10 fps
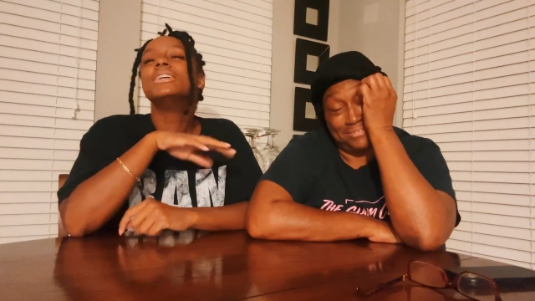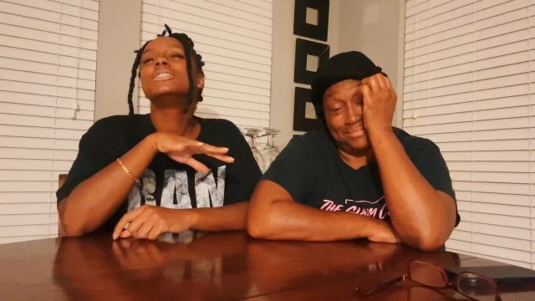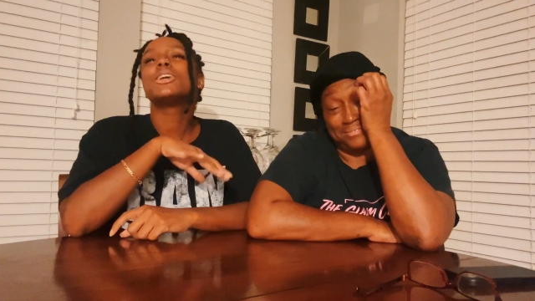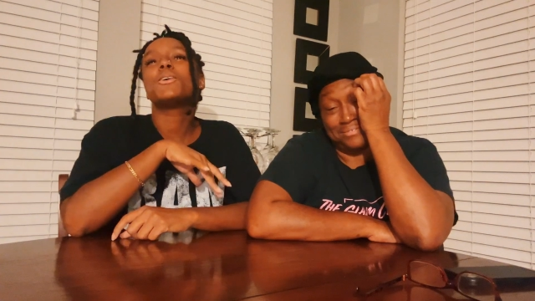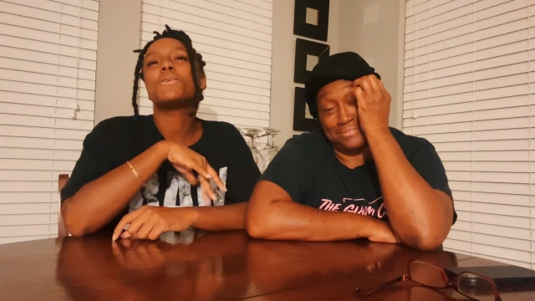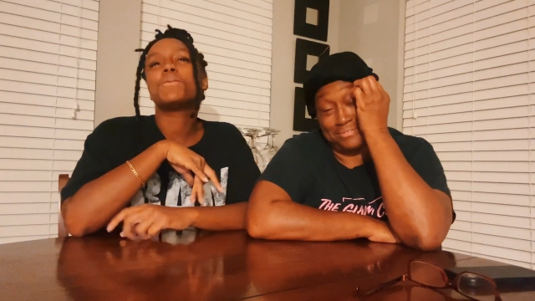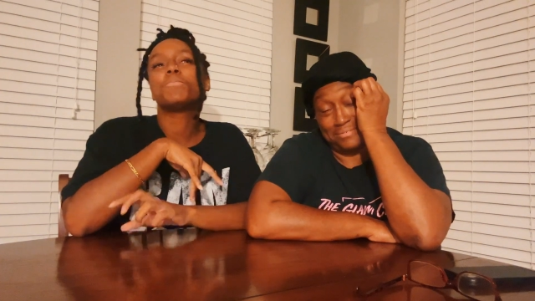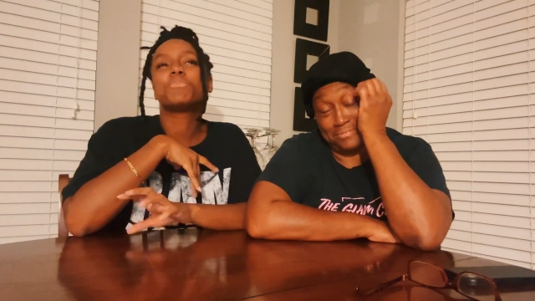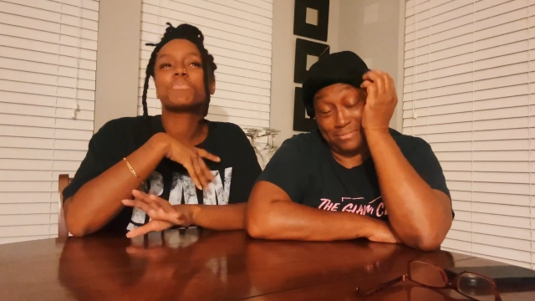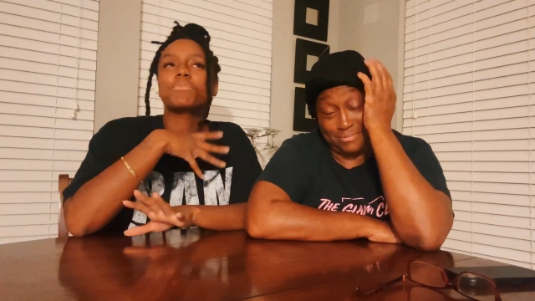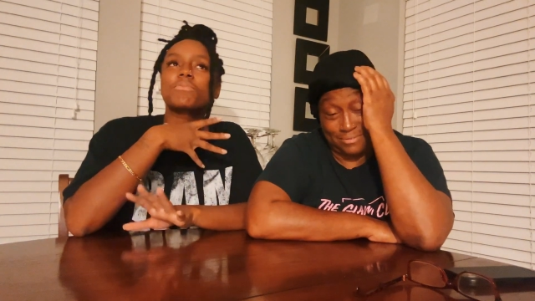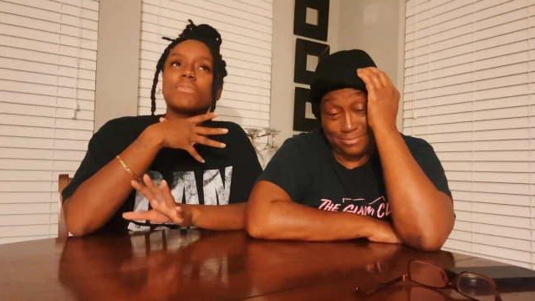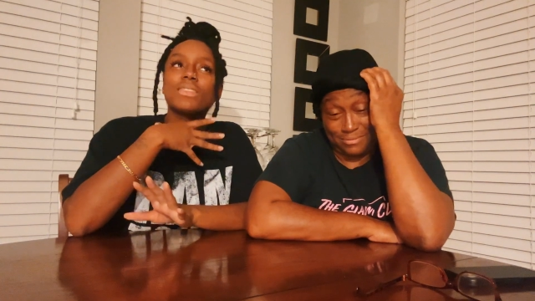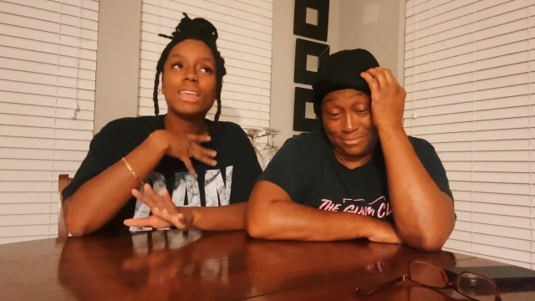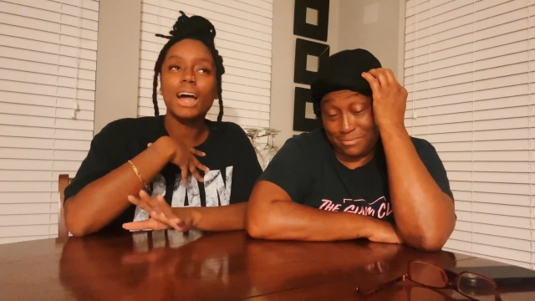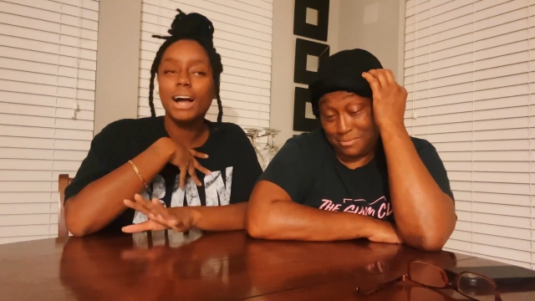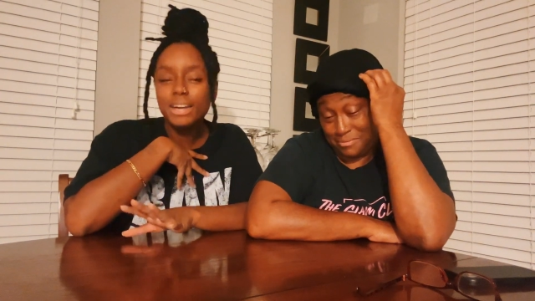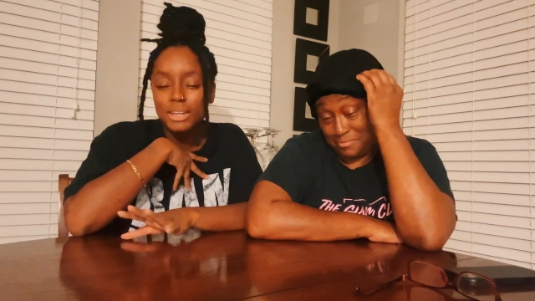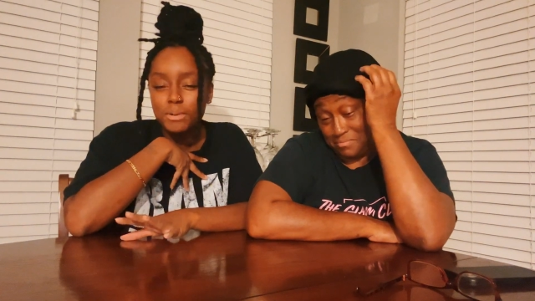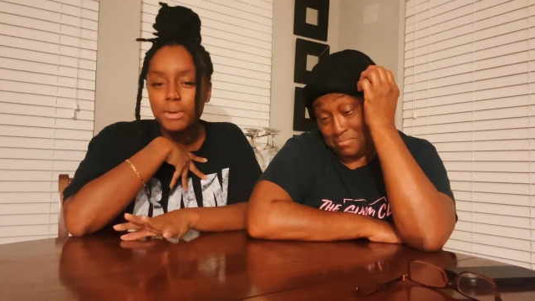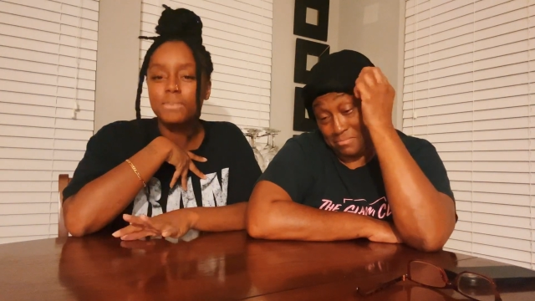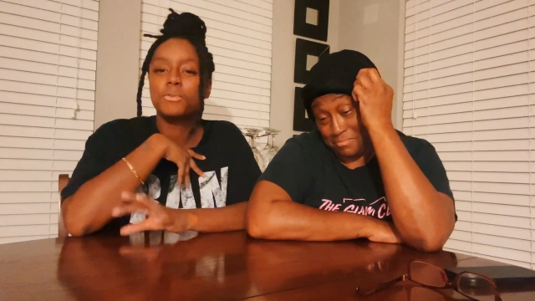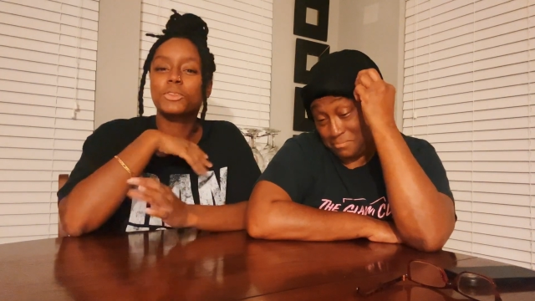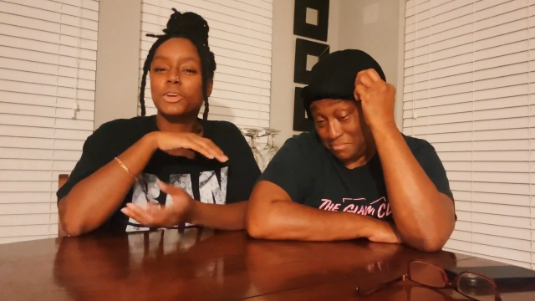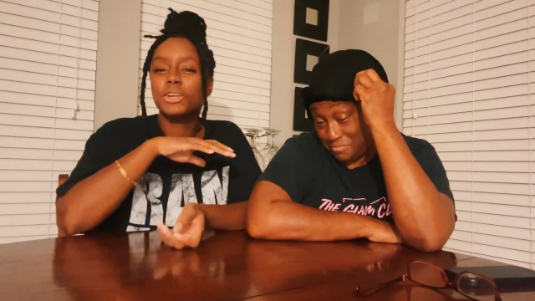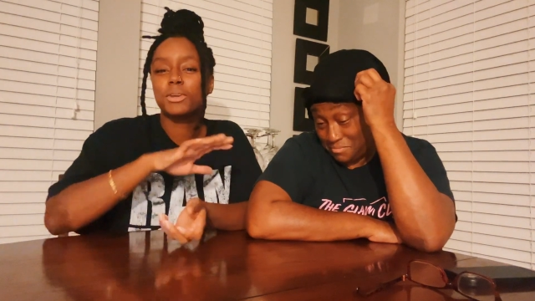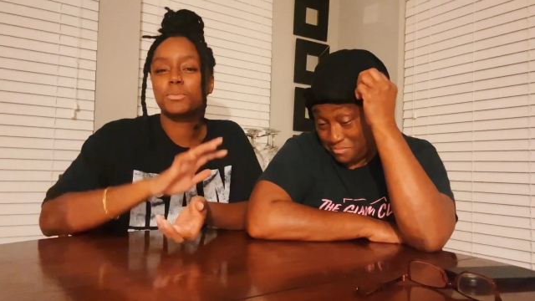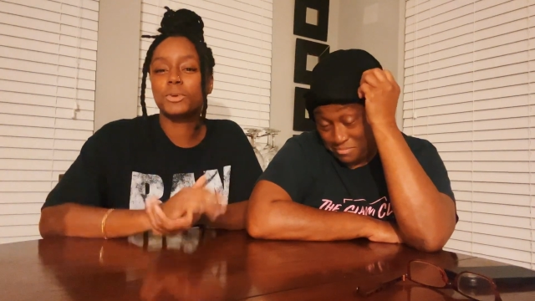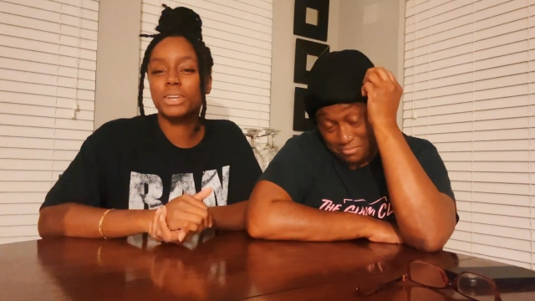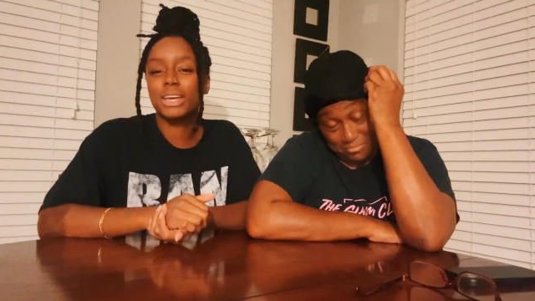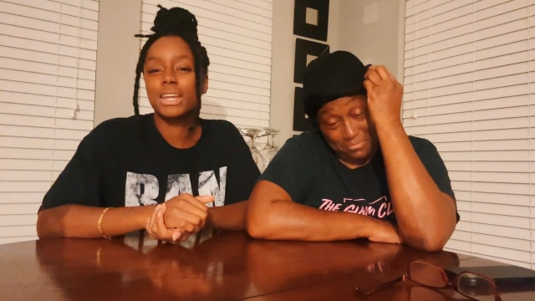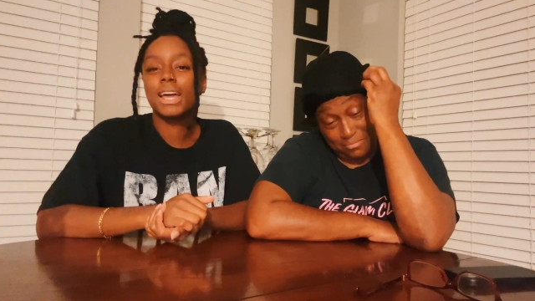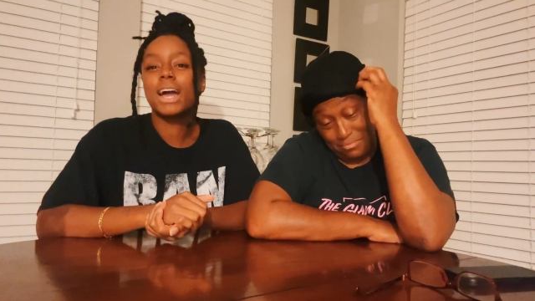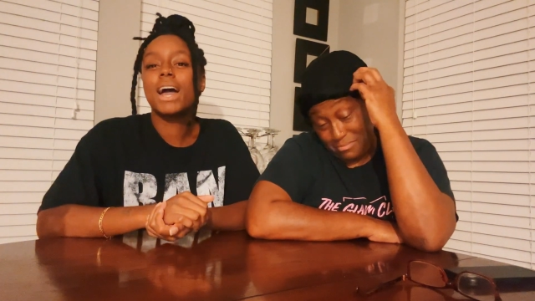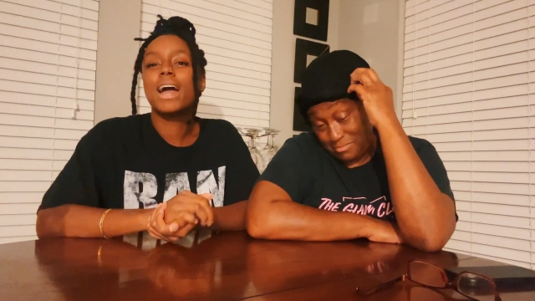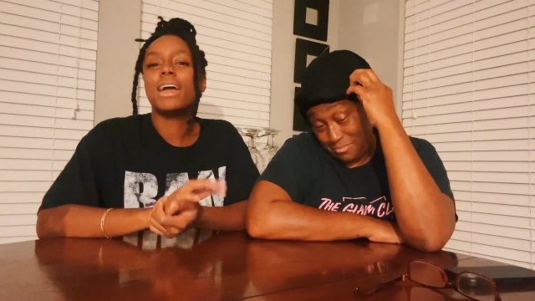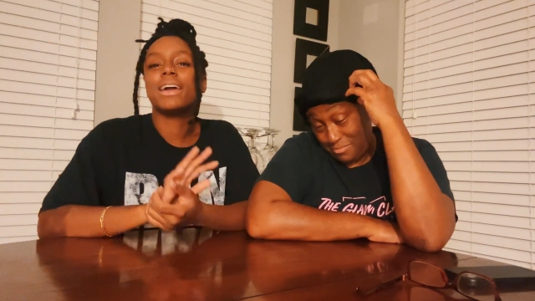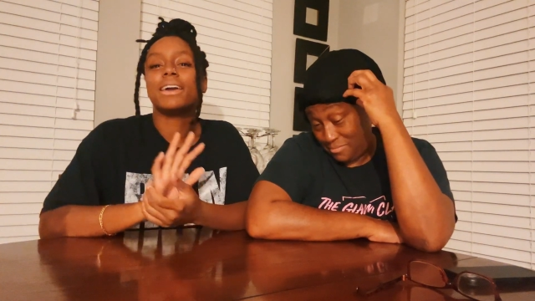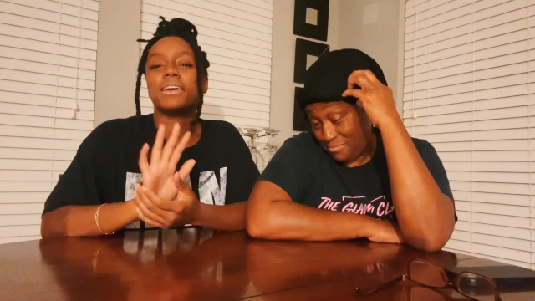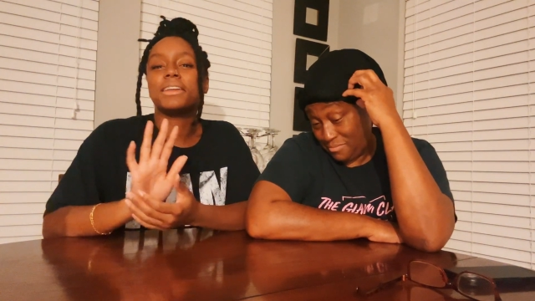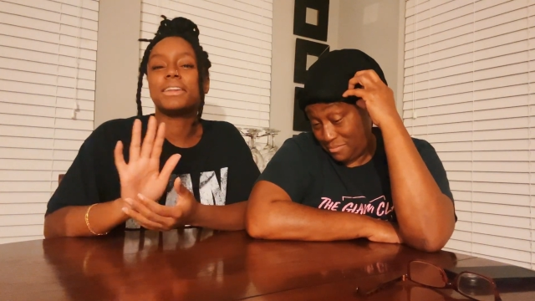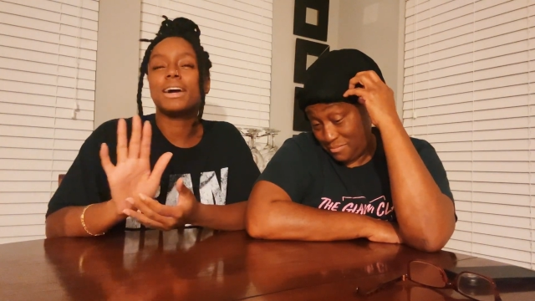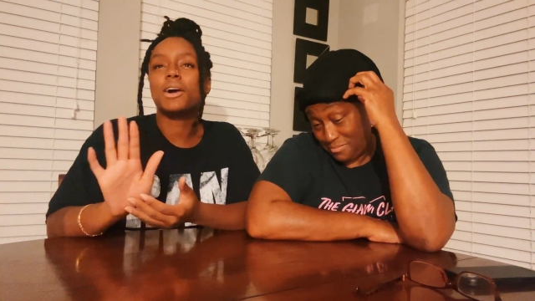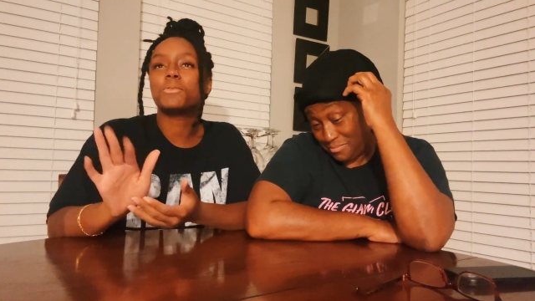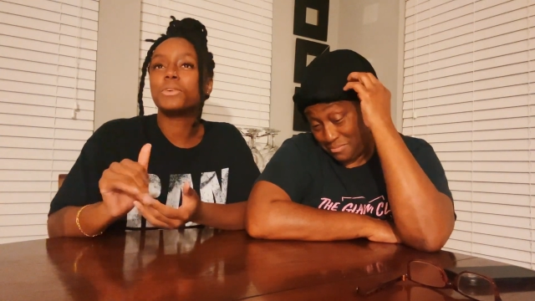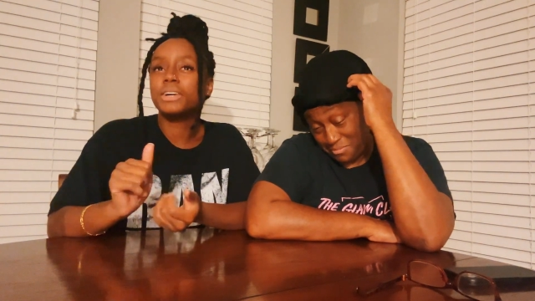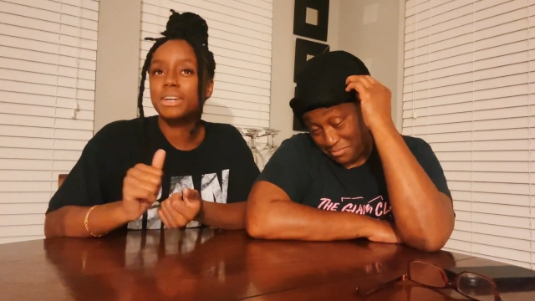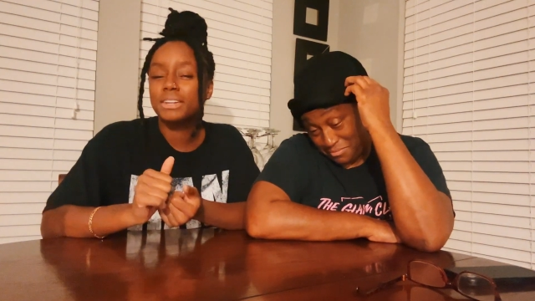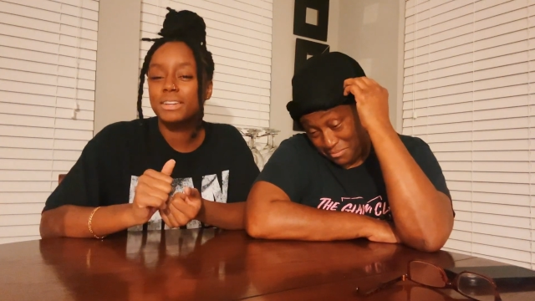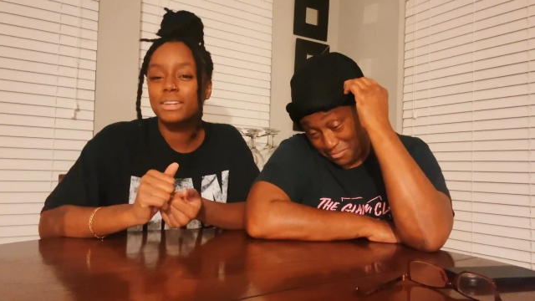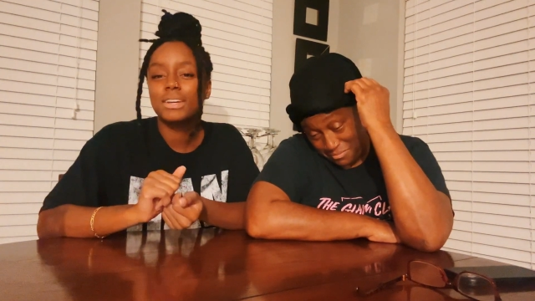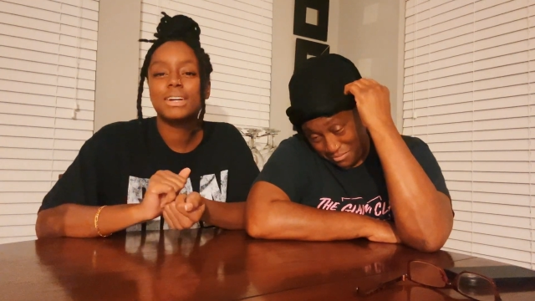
Speaker 1: So I get up at 4.30 in the morning and I run